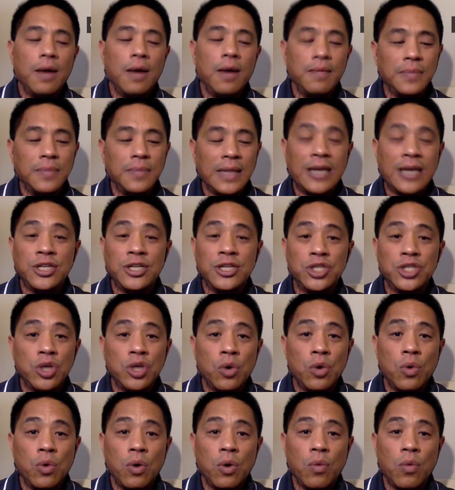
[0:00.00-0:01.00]
let us
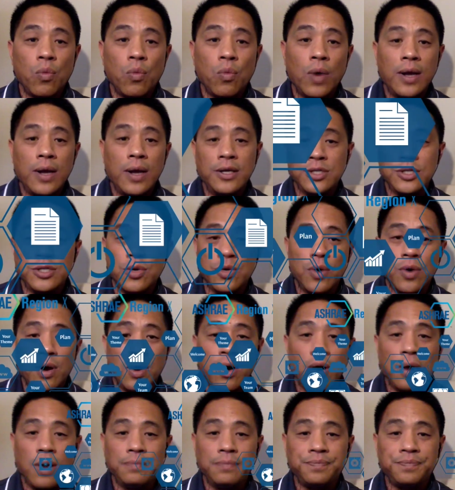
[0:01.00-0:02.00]
know what is going
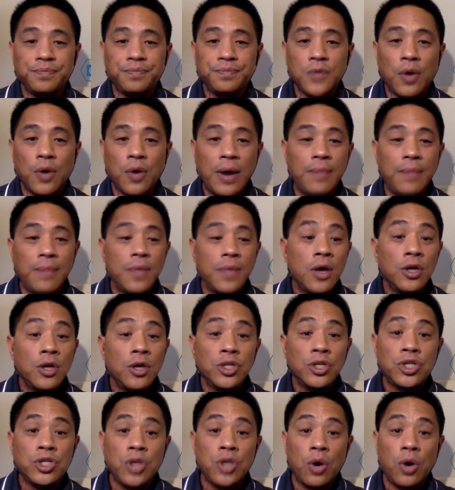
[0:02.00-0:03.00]
on. All right.
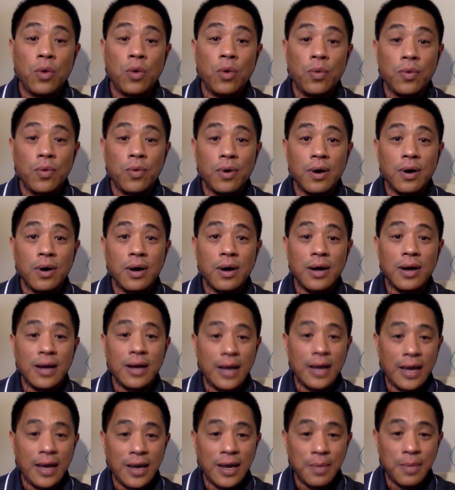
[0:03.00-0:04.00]
So
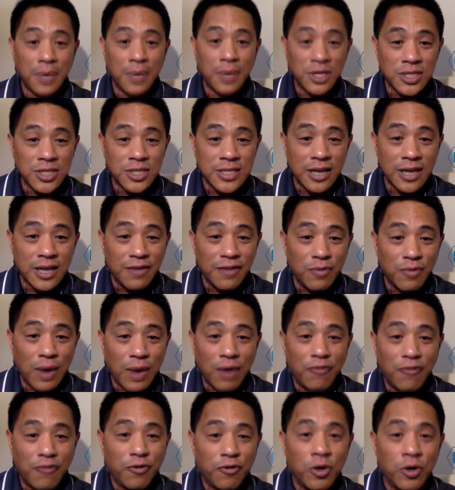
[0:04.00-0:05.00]
I hit a bunch of stuff. Wow,
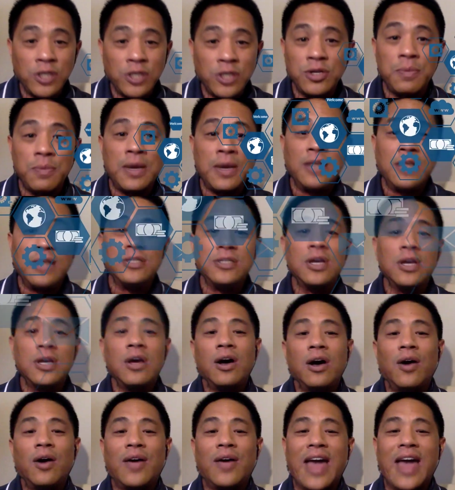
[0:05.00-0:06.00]
42 minutes.
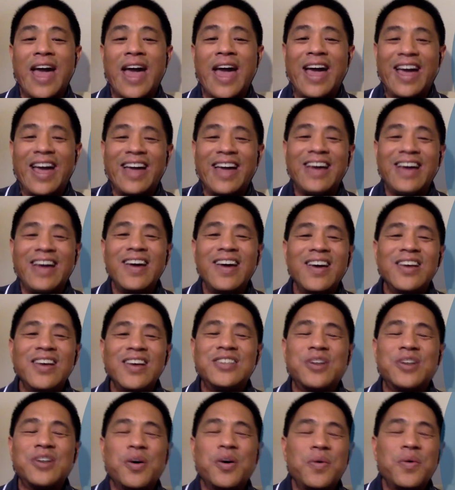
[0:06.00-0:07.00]
Okay.
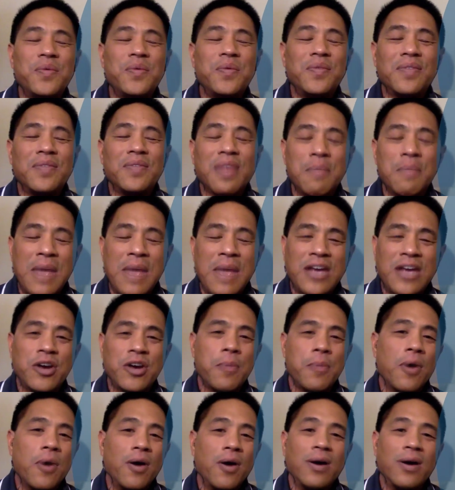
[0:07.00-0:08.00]
So make your
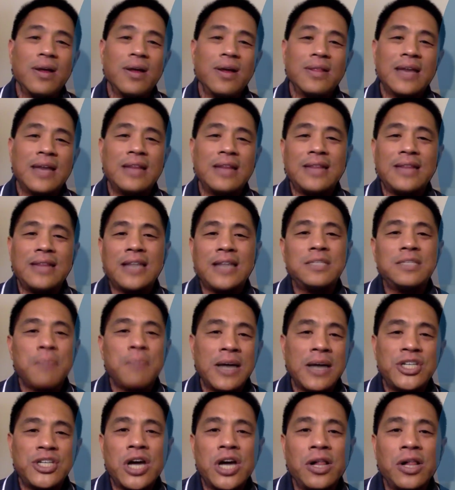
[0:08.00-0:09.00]
mark. That's my
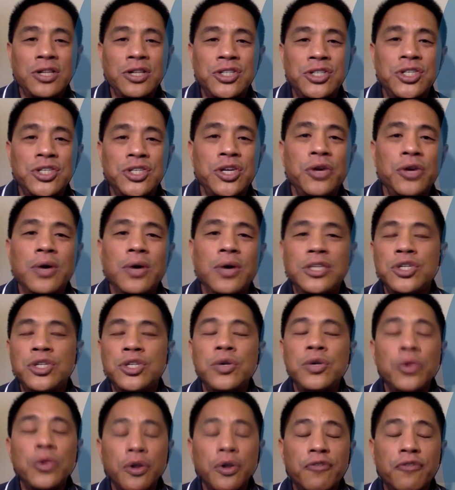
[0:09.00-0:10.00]
challenge to you as
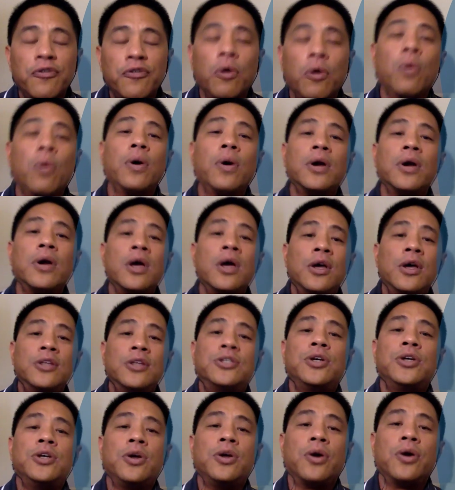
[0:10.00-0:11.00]
you look forward
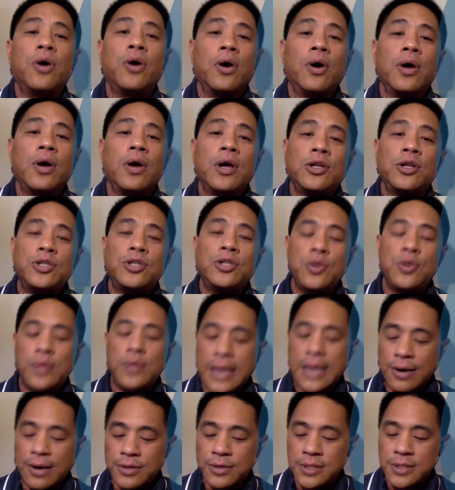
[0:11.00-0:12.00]
to your
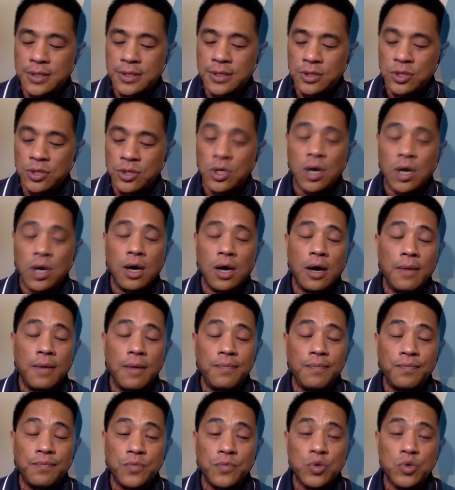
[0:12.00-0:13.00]

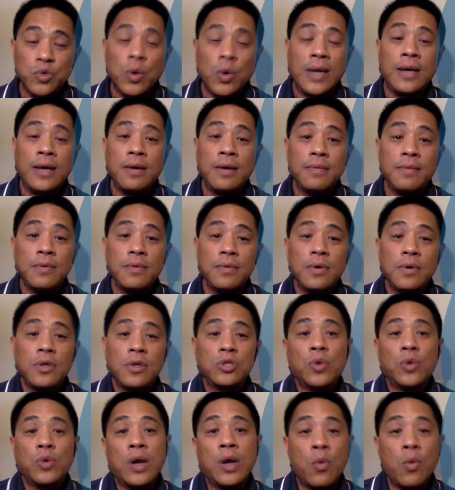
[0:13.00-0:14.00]

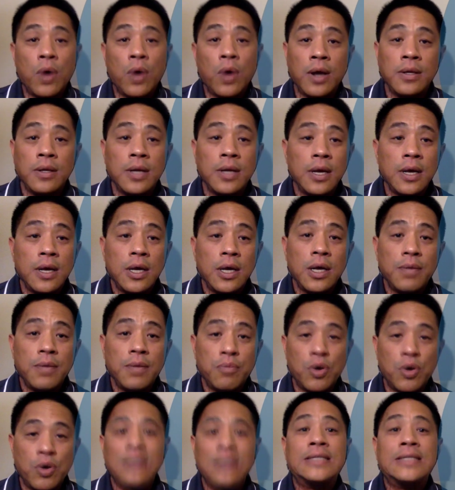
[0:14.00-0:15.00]
2020-21
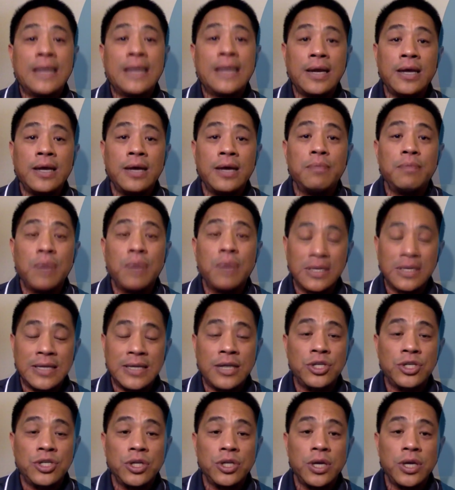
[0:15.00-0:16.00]

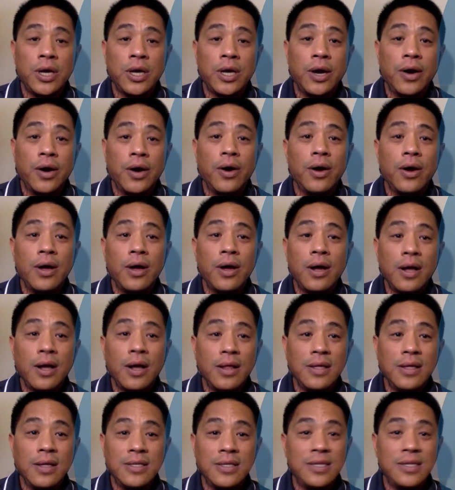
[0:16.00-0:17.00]
presidential year.
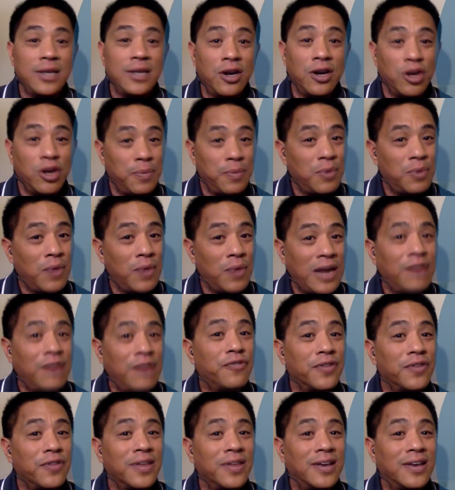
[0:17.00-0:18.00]
This is the year. You've been waiting
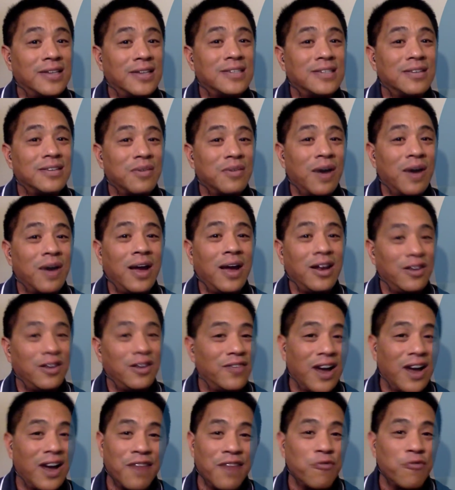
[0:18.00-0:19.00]
for this, right? You've
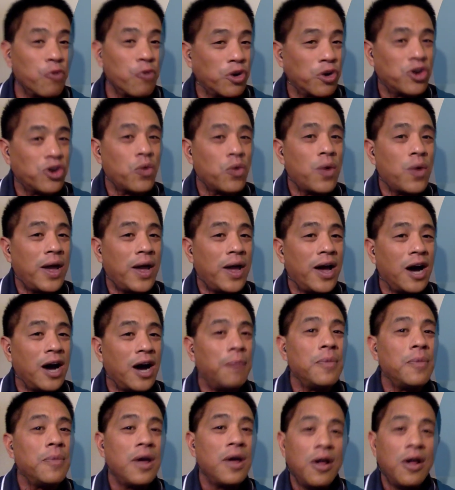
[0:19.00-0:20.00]
kind of worked your way
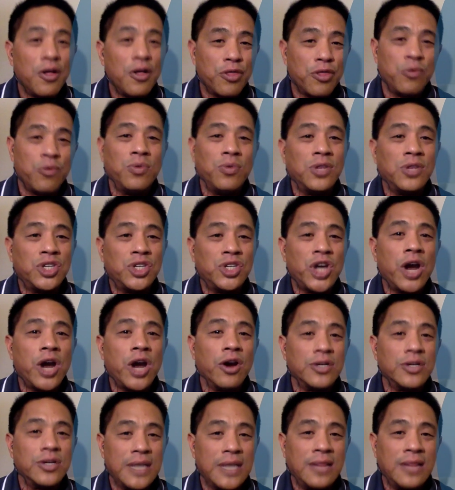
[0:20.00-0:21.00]
up through the
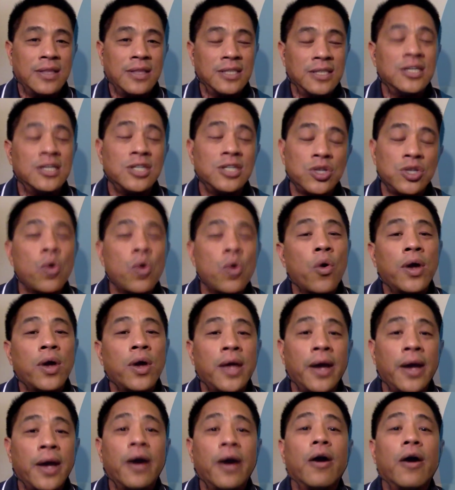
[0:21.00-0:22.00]
chairs, and this is your
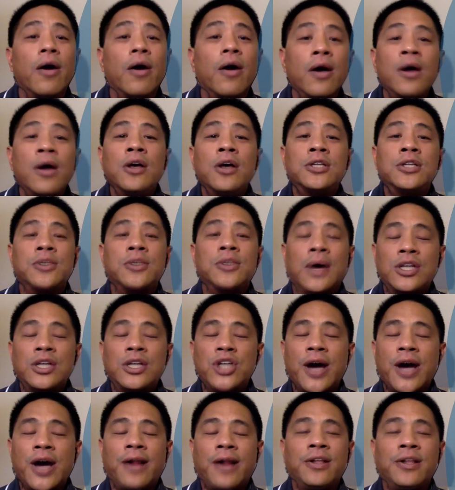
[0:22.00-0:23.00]
year. So I
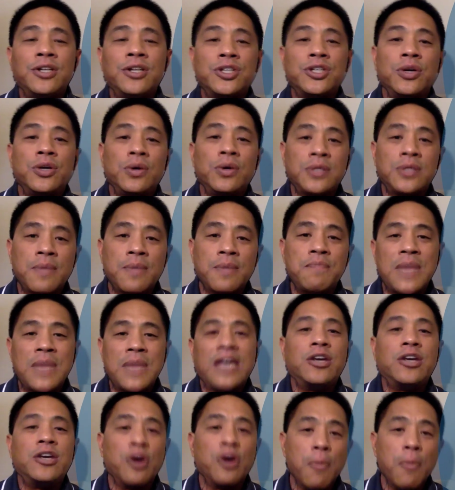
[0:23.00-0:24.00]
challenge you to
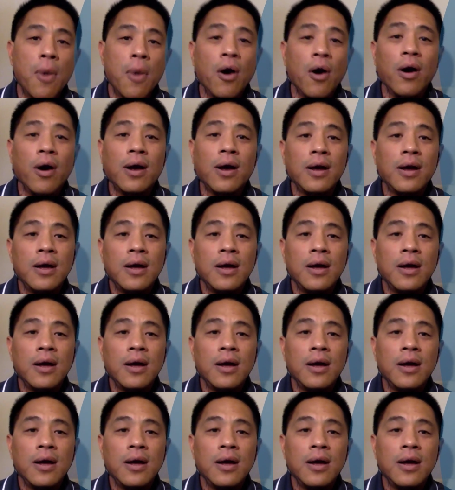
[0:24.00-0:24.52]
make your mark.